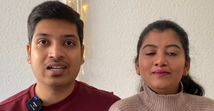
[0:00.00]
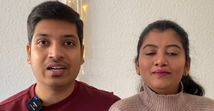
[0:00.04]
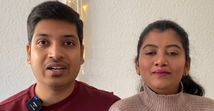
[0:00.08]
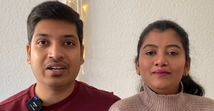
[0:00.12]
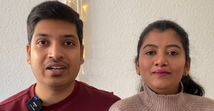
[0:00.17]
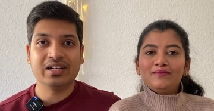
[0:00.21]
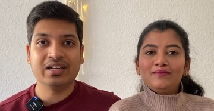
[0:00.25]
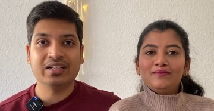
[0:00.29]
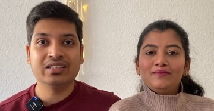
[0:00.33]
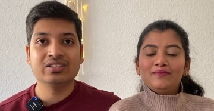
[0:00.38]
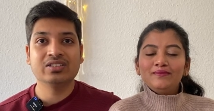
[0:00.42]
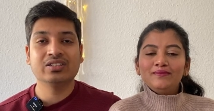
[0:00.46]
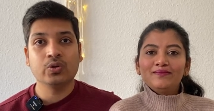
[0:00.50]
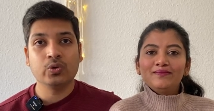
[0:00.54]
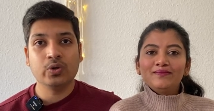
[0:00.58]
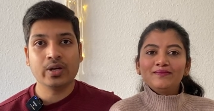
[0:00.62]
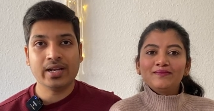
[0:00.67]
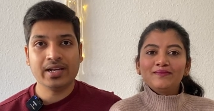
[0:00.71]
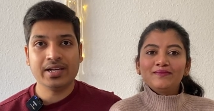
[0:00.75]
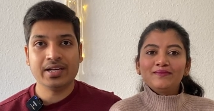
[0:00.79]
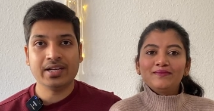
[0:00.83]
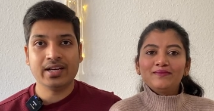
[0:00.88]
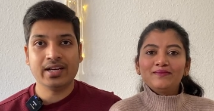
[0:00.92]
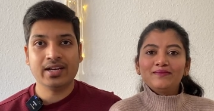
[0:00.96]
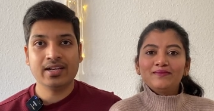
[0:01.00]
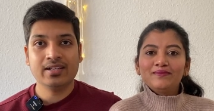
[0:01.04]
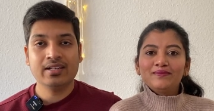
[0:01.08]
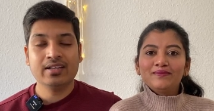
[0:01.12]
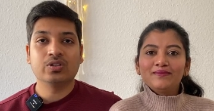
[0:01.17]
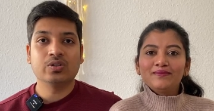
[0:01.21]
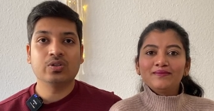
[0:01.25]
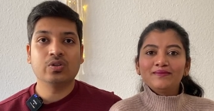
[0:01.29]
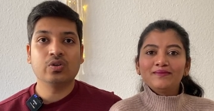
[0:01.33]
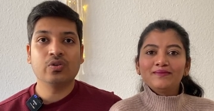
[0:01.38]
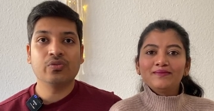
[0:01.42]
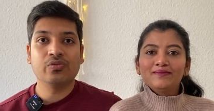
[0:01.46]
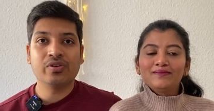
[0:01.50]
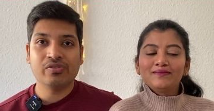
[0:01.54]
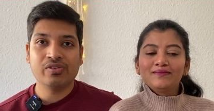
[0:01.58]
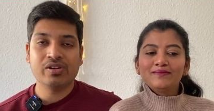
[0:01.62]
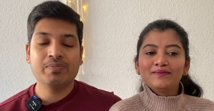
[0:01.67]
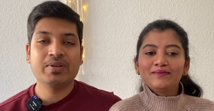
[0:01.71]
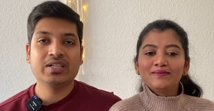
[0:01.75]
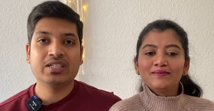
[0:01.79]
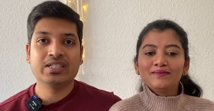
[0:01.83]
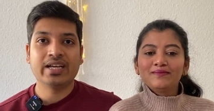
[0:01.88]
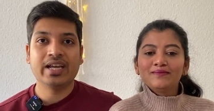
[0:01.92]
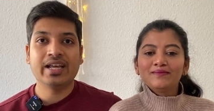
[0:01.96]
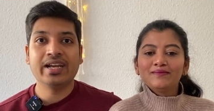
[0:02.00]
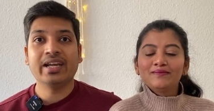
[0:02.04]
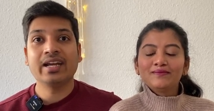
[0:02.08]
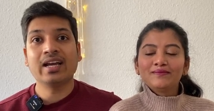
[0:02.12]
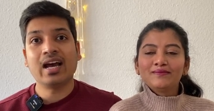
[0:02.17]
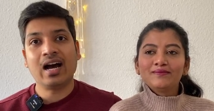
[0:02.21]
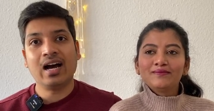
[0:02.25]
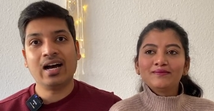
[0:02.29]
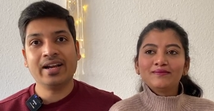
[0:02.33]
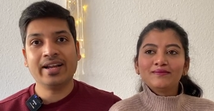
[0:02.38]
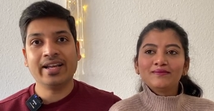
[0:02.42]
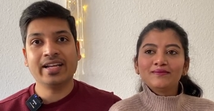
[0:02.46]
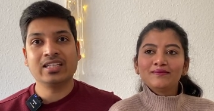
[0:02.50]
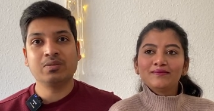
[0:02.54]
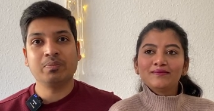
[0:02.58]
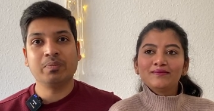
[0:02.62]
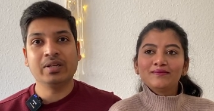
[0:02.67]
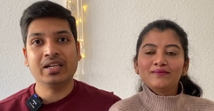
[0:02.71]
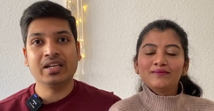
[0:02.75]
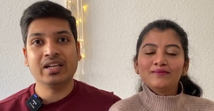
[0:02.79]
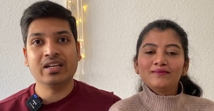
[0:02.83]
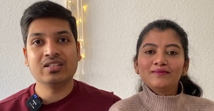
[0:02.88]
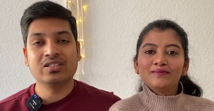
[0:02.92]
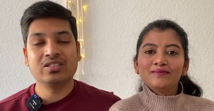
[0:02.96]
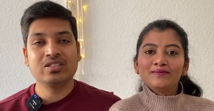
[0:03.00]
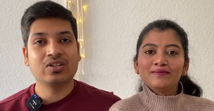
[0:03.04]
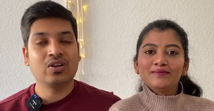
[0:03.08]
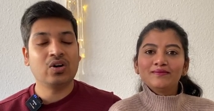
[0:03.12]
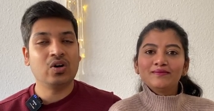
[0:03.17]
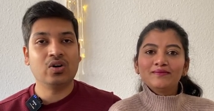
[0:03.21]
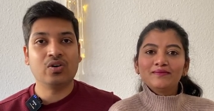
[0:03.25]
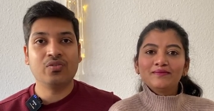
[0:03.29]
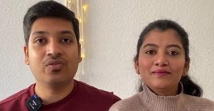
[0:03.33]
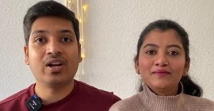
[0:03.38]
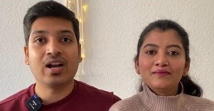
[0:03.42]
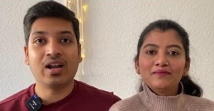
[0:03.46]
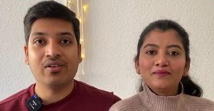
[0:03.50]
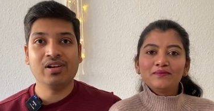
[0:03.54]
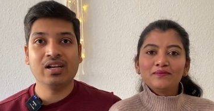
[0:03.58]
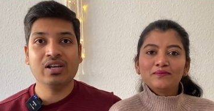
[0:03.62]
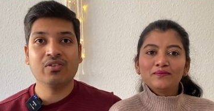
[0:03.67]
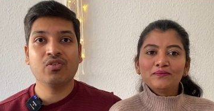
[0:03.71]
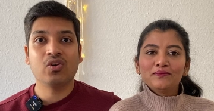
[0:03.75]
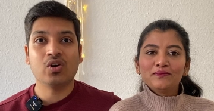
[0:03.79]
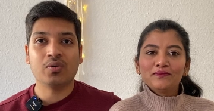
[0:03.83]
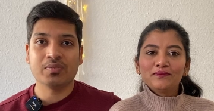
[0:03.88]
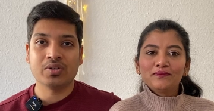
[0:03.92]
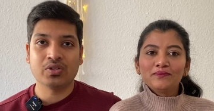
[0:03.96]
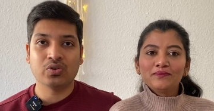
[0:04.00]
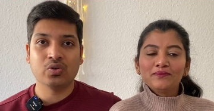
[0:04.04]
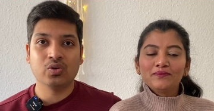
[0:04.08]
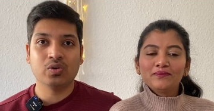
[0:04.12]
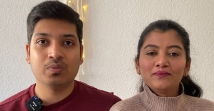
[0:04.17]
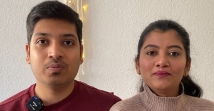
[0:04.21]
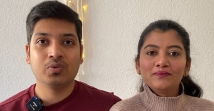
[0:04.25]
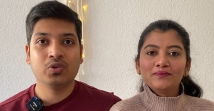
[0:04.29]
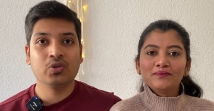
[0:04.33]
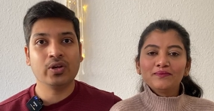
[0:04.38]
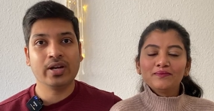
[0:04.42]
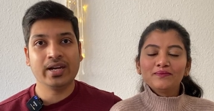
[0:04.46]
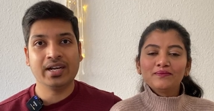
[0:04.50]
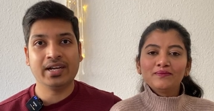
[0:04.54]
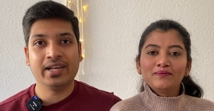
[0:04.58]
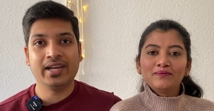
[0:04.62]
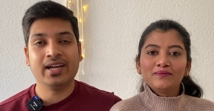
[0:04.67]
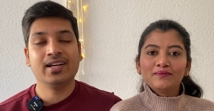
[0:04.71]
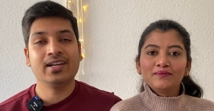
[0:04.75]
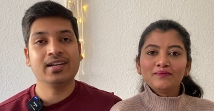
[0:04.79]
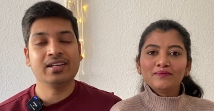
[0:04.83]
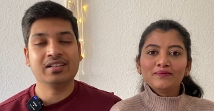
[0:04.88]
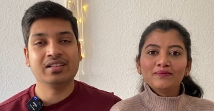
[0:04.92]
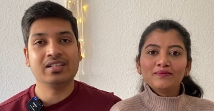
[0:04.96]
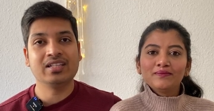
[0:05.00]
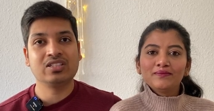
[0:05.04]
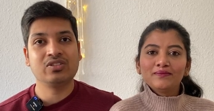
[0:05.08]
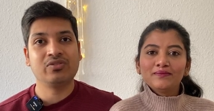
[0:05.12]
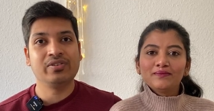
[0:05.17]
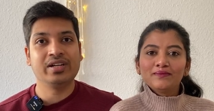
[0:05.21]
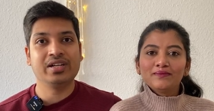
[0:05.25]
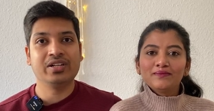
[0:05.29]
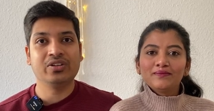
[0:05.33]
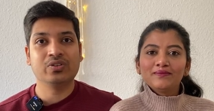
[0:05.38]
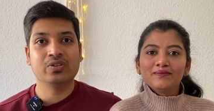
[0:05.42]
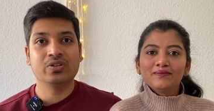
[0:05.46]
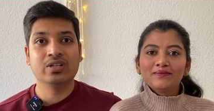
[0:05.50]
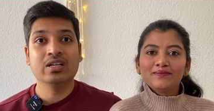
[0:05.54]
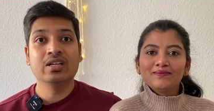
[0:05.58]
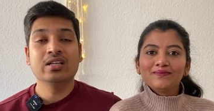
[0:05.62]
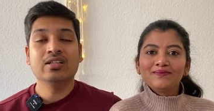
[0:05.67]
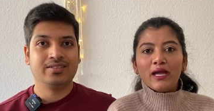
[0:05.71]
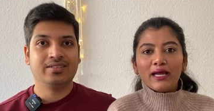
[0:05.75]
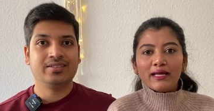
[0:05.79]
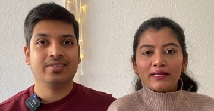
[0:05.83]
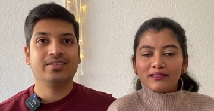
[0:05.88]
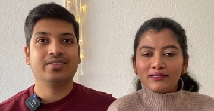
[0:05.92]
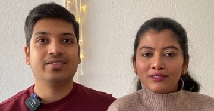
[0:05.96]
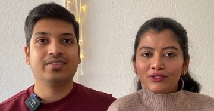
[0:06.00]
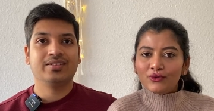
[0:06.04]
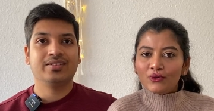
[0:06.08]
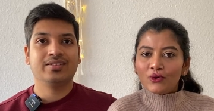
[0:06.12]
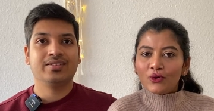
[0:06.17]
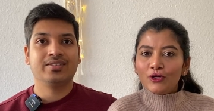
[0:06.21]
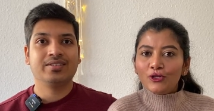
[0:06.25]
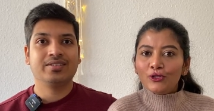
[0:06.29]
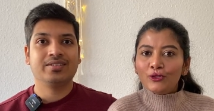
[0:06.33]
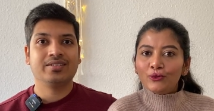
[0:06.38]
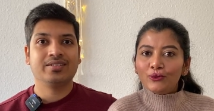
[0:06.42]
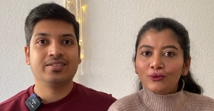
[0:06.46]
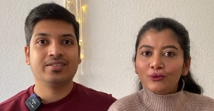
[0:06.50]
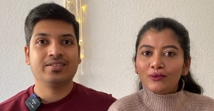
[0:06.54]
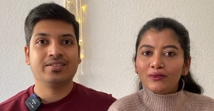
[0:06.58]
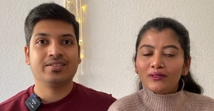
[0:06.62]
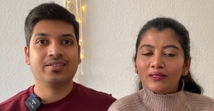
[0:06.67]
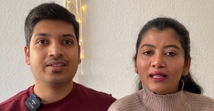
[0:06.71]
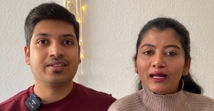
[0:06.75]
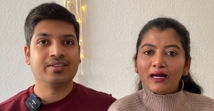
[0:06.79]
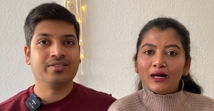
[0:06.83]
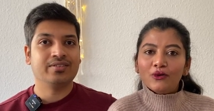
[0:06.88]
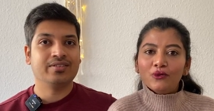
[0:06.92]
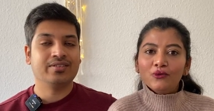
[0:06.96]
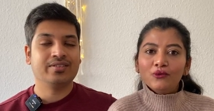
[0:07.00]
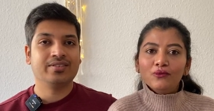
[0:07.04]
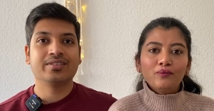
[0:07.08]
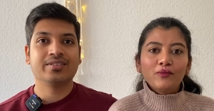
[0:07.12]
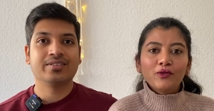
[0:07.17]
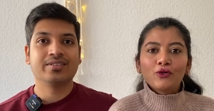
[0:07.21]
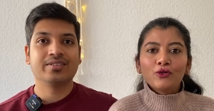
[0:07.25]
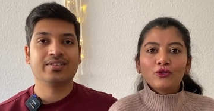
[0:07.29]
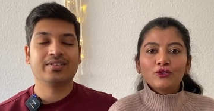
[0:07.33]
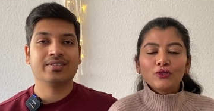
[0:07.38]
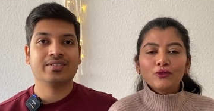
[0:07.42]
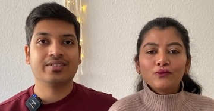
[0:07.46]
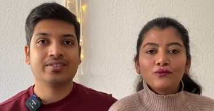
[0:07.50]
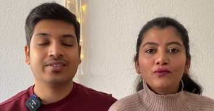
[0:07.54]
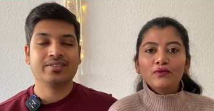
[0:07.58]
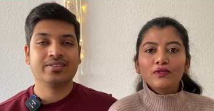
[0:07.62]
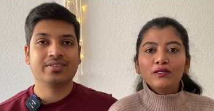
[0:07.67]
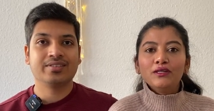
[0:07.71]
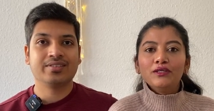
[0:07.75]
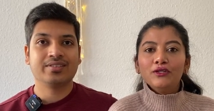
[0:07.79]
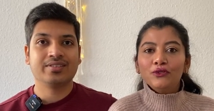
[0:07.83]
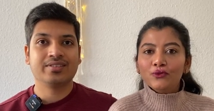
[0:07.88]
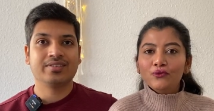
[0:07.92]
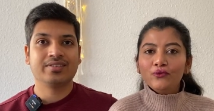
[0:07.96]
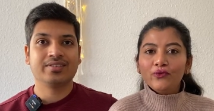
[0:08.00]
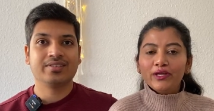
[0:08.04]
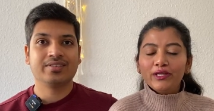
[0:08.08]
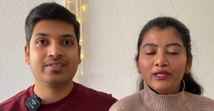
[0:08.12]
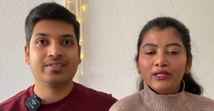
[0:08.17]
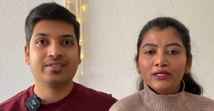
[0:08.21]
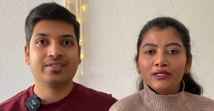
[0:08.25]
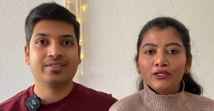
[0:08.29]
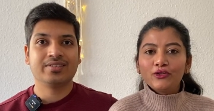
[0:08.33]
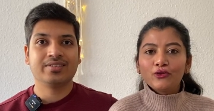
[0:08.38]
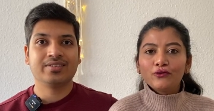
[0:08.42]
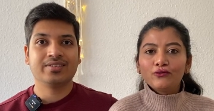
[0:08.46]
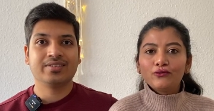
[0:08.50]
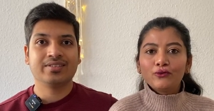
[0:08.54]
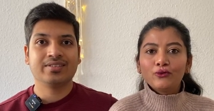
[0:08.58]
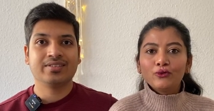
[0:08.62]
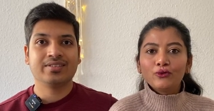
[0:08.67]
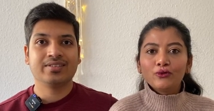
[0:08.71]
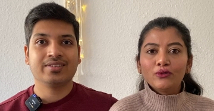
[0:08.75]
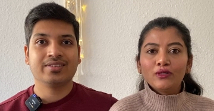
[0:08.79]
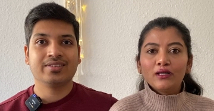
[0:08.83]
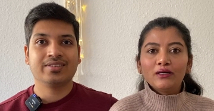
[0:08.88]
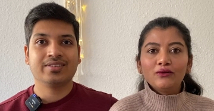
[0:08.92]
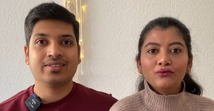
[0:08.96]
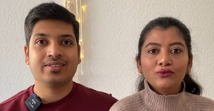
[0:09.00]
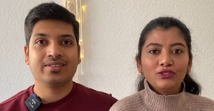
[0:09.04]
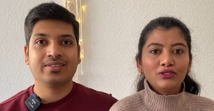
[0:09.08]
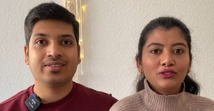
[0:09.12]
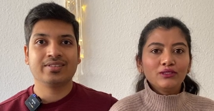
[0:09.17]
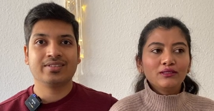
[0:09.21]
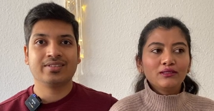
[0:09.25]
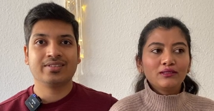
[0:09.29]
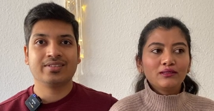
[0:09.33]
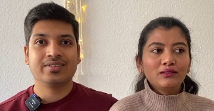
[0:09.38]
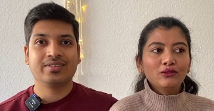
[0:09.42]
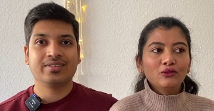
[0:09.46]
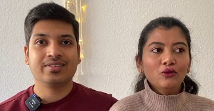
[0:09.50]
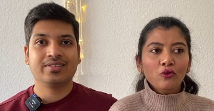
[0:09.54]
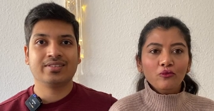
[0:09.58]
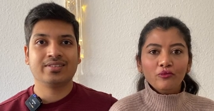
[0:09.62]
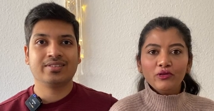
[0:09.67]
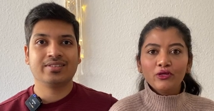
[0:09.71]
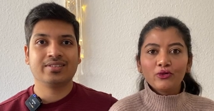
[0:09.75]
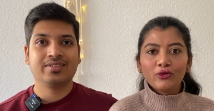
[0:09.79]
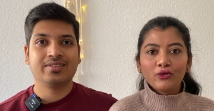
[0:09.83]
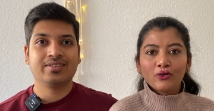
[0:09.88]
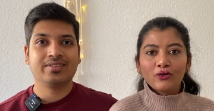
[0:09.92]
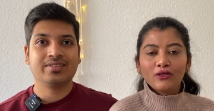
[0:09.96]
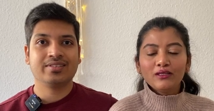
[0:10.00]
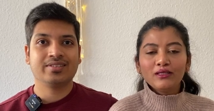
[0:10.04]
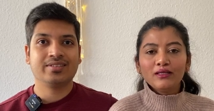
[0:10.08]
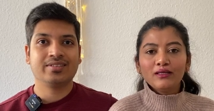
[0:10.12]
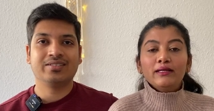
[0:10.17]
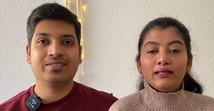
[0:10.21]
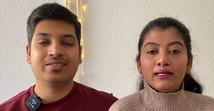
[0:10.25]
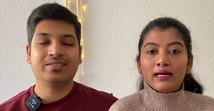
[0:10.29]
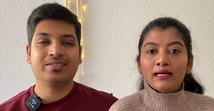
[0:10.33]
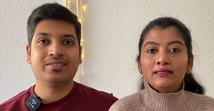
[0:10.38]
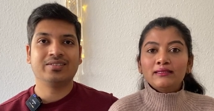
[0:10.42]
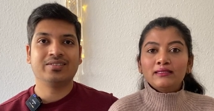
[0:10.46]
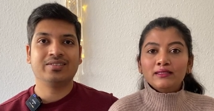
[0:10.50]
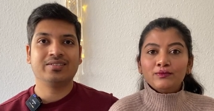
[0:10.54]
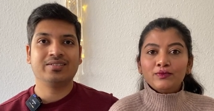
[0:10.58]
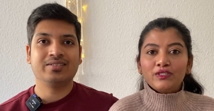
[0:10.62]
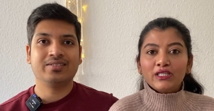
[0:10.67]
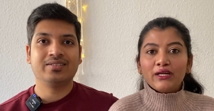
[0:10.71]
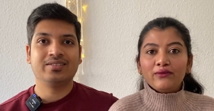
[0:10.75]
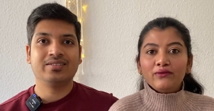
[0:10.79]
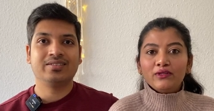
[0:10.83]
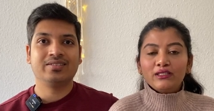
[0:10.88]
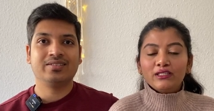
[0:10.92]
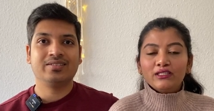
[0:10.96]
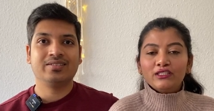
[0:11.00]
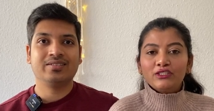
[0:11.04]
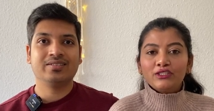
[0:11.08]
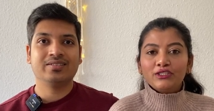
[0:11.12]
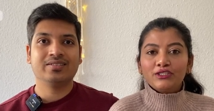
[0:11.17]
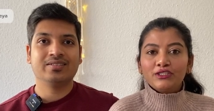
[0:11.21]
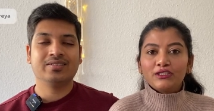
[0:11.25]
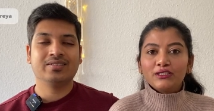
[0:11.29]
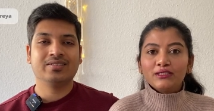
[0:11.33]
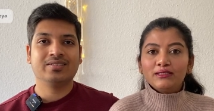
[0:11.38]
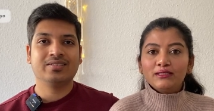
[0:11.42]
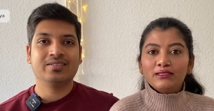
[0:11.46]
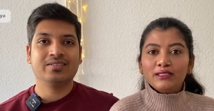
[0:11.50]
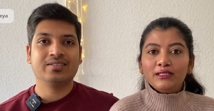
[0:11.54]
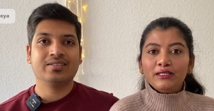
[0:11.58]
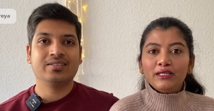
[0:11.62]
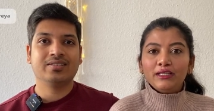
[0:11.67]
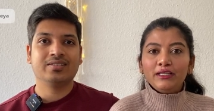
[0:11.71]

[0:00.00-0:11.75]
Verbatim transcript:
Speaker 1: countries to India. So we We will be sharing our experience of traveling from Europe to India in this video.
Speaker 2: As you all know now, because of the new variant of corona, which is the Omicron, there are some travel restrictions in